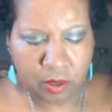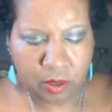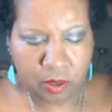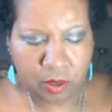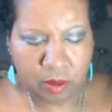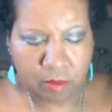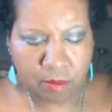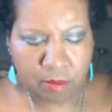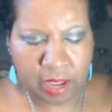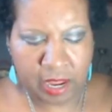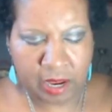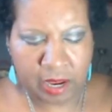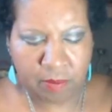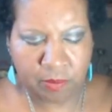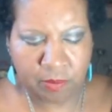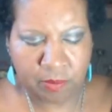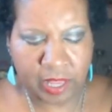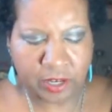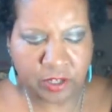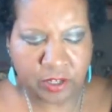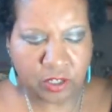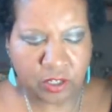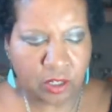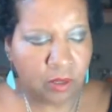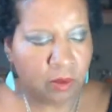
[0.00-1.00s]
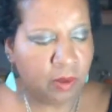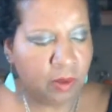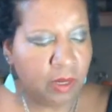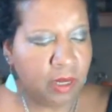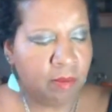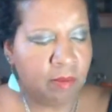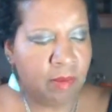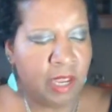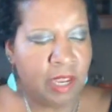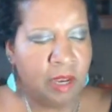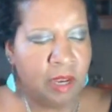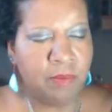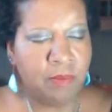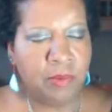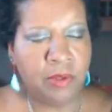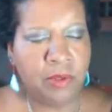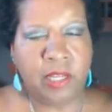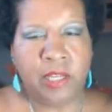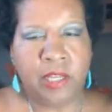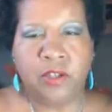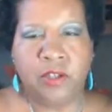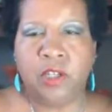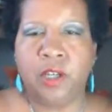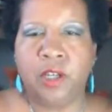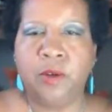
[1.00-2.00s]
May it bless you and may it
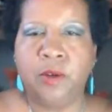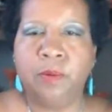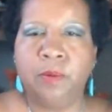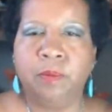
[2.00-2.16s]
please you.